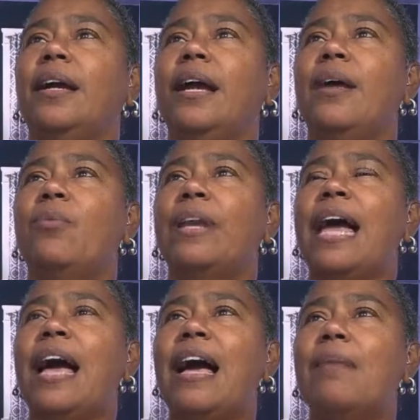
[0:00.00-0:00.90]
And what
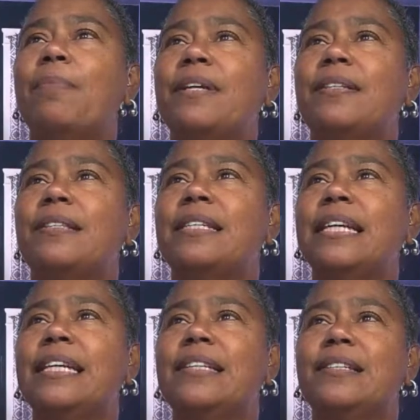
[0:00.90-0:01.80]
happens
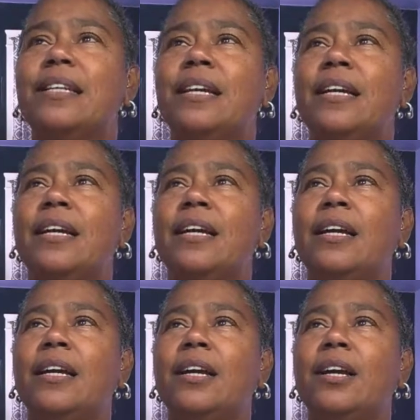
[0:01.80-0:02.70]
is
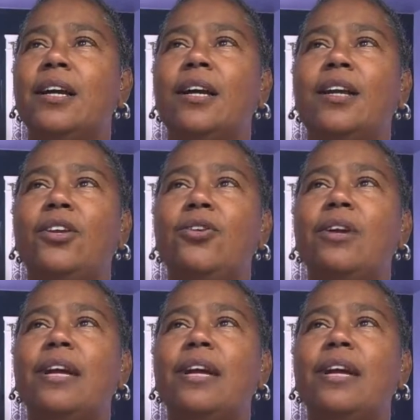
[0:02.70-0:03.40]
you